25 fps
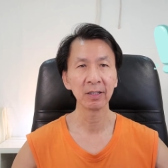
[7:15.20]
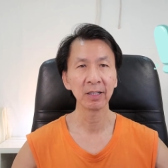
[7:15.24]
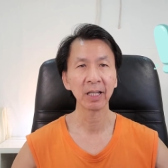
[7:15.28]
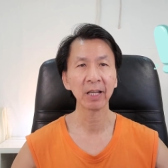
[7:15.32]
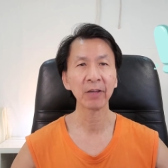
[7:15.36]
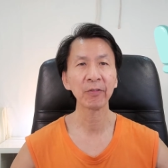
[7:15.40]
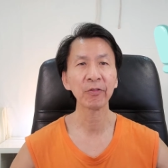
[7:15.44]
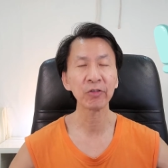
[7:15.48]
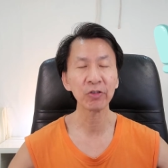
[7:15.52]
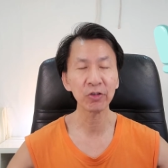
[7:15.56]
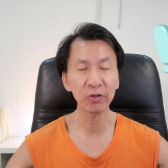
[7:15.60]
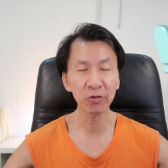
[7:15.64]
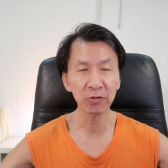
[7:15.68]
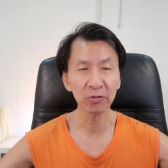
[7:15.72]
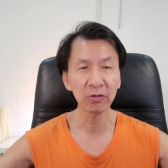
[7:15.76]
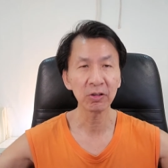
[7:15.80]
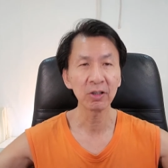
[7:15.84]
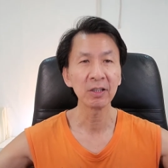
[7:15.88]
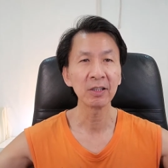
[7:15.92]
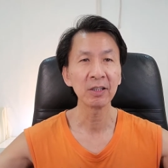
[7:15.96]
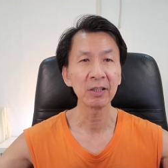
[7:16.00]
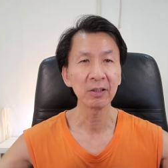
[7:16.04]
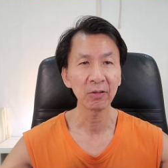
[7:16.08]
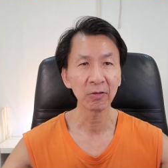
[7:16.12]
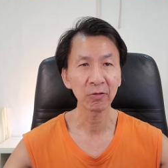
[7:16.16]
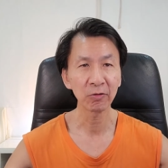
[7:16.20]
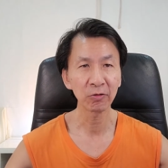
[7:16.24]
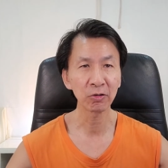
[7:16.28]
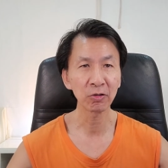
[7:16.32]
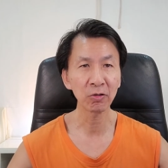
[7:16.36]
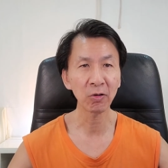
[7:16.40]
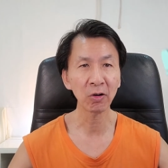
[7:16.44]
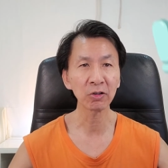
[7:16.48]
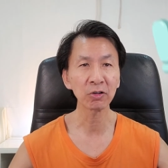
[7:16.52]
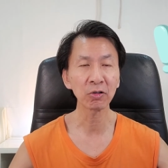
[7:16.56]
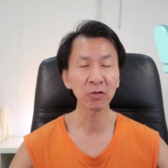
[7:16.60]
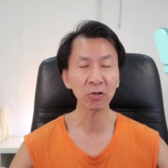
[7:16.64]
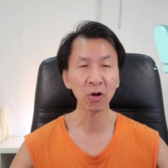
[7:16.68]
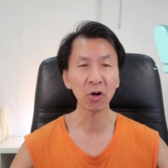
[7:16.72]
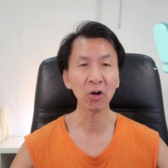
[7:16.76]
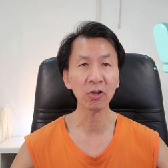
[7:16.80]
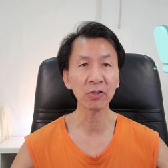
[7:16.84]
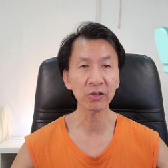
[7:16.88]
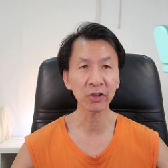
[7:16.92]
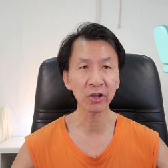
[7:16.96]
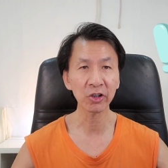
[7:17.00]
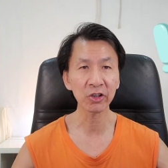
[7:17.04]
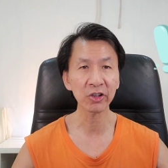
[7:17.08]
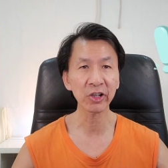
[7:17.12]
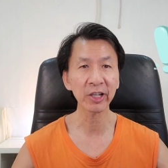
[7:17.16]
If you we want to
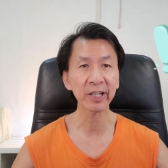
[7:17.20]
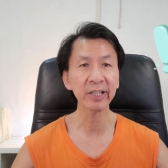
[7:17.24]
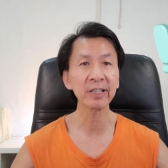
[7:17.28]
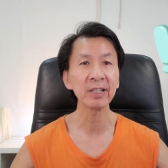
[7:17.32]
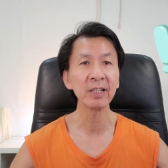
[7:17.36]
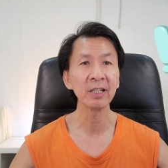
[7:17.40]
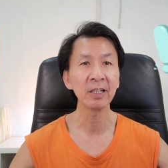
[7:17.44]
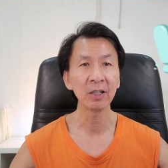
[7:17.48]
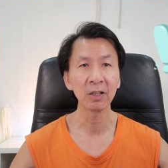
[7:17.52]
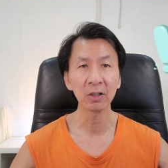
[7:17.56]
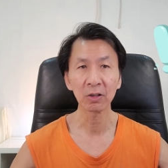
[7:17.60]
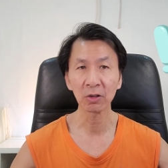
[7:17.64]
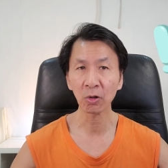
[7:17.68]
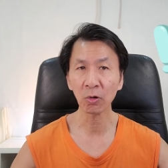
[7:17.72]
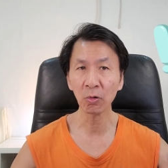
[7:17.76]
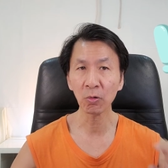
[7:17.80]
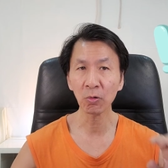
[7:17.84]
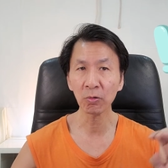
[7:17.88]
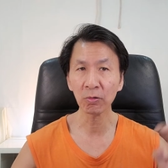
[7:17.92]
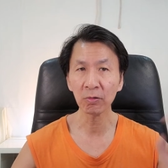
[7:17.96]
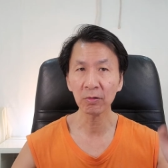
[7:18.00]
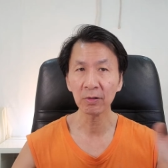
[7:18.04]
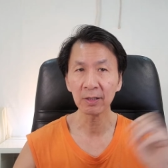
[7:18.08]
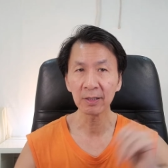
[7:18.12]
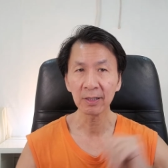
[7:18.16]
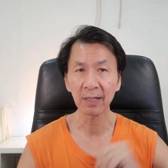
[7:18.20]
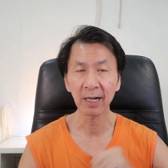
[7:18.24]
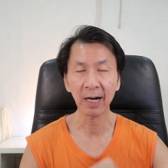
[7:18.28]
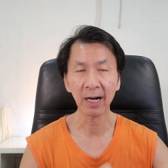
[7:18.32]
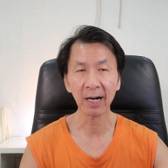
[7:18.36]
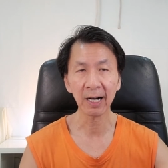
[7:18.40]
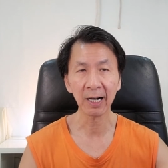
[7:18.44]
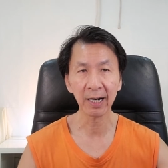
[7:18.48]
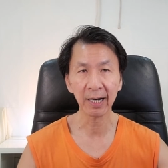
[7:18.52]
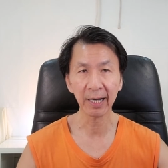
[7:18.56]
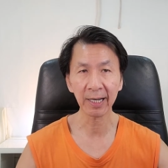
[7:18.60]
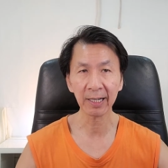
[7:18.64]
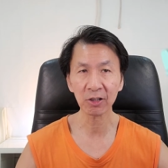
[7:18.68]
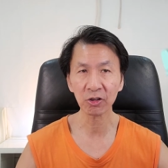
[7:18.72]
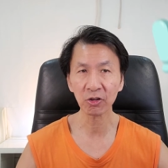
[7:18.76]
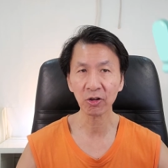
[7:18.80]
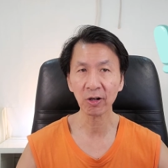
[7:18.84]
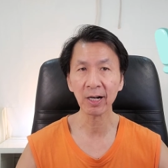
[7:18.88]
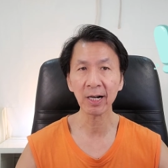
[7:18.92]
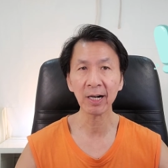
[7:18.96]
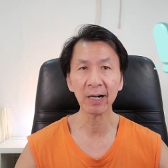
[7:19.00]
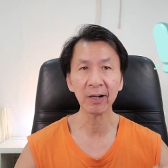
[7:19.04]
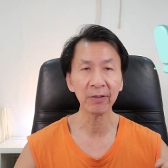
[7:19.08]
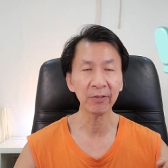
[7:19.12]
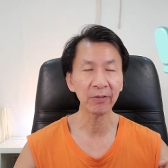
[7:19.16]
concentrate low uh,
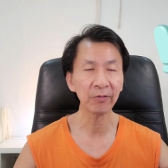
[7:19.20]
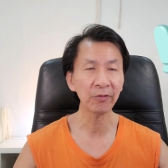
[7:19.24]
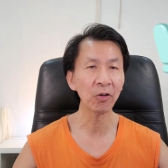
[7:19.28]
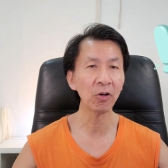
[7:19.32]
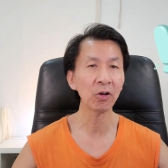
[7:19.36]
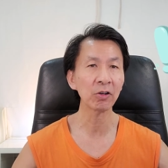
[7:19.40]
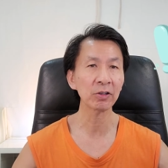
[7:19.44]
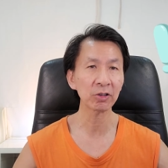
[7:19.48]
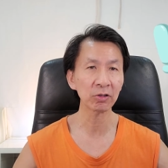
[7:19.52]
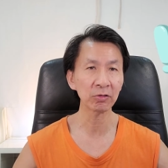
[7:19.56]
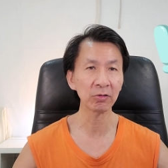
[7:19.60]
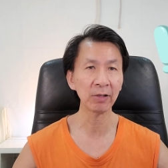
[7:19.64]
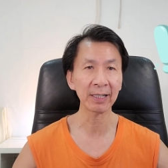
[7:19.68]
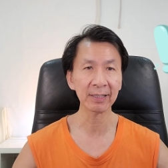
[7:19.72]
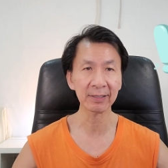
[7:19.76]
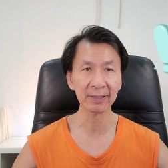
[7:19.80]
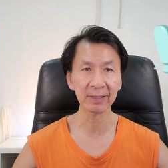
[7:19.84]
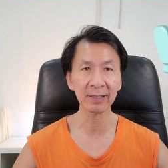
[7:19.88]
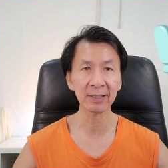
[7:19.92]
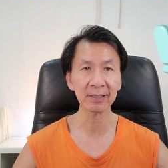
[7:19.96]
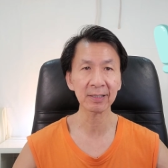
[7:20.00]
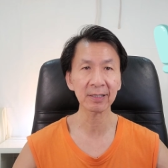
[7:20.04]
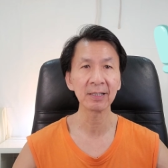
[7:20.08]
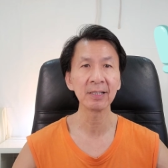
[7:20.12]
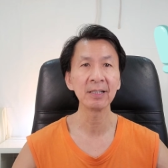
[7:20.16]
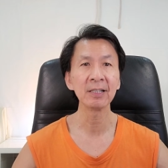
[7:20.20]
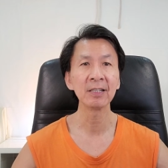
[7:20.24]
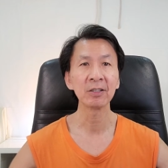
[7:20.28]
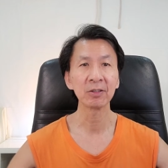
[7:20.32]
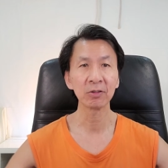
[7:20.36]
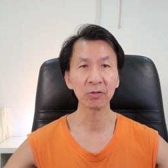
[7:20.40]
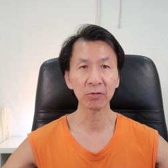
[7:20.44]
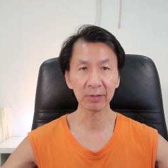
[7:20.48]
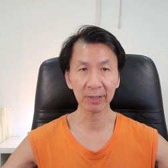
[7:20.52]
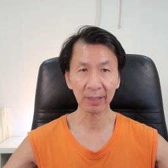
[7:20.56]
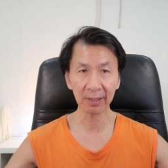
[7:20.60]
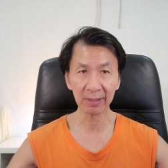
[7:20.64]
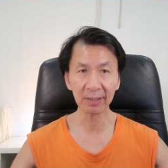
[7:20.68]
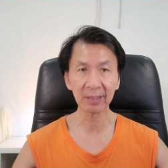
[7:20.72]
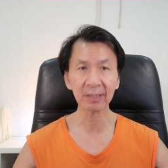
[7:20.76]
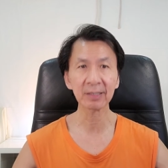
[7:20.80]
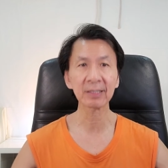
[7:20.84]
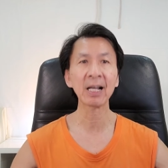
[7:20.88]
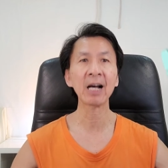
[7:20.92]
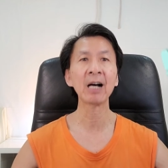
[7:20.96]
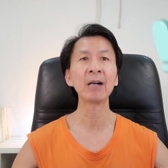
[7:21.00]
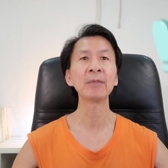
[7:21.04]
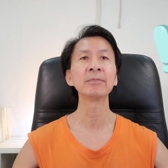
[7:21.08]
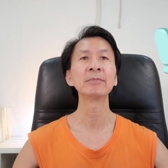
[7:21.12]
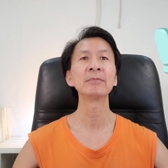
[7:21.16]
extra force to assist, you just sit
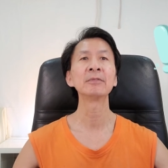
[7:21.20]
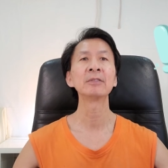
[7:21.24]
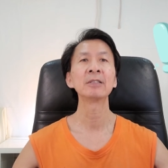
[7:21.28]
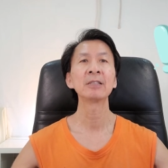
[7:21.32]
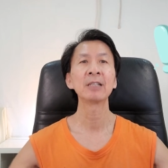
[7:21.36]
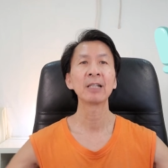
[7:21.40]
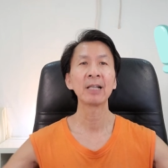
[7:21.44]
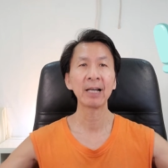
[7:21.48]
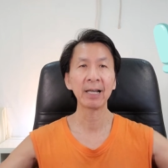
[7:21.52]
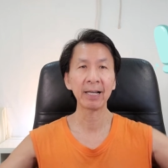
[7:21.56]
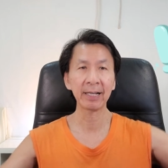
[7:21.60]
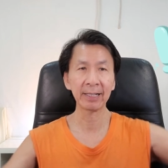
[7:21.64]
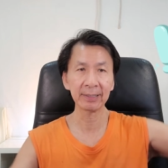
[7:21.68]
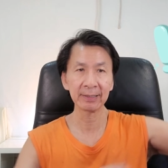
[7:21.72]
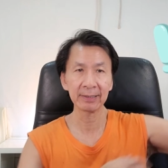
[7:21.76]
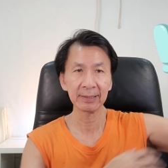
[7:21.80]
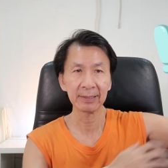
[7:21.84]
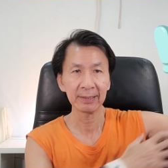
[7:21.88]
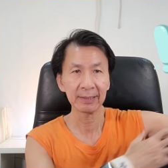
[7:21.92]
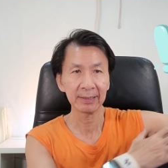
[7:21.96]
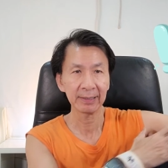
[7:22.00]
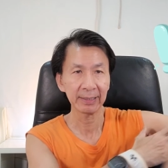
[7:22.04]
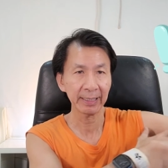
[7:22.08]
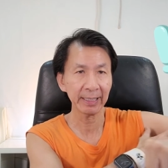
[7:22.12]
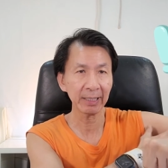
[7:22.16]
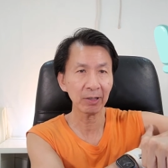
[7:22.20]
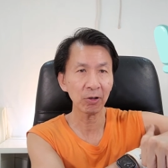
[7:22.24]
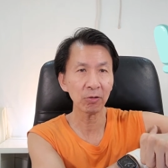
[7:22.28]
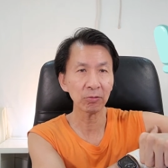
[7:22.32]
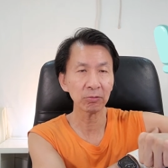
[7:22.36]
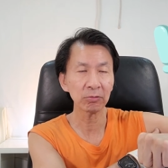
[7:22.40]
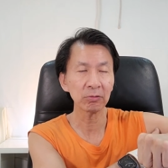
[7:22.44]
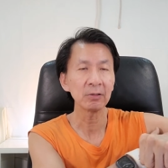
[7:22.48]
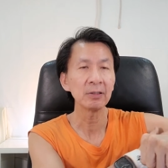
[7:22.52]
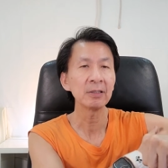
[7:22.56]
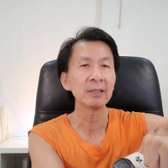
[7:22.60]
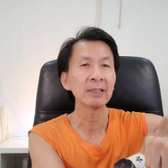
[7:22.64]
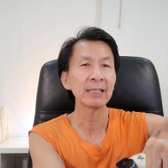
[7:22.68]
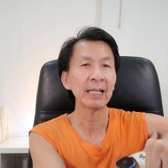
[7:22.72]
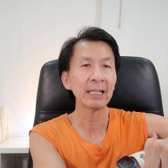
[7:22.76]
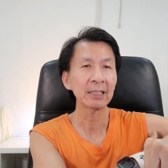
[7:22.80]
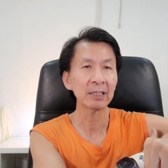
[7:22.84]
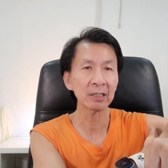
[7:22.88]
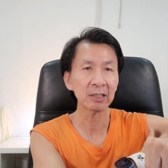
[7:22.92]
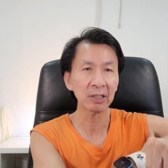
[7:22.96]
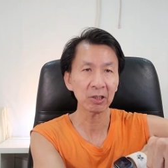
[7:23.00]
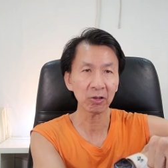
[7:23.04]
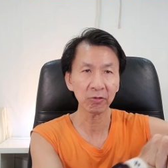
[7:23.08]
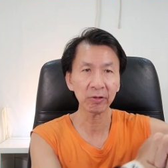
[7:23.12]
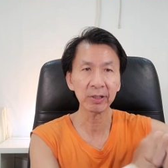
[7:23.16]
down and equal
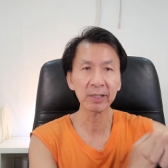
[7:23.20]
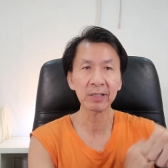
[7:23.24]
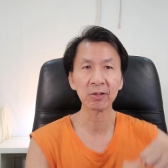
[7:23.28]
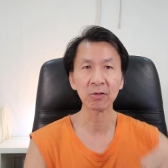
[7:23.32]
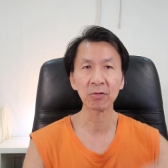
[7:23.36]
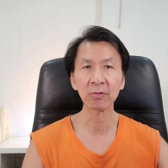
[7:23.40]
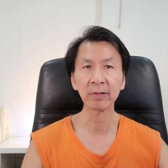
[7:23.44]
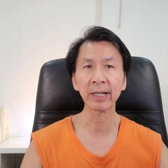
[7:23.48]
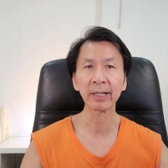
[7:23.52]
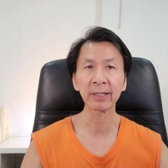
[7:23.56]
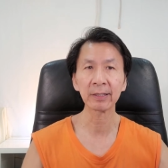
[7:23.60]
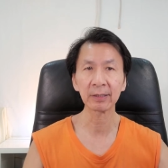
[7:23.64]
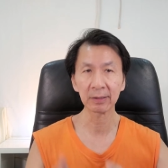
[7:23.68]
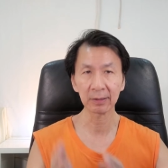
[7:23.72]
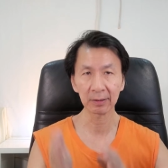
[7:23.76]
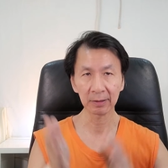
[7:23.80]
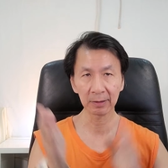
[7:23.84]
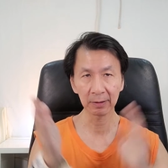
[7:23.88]
90 degrees okay.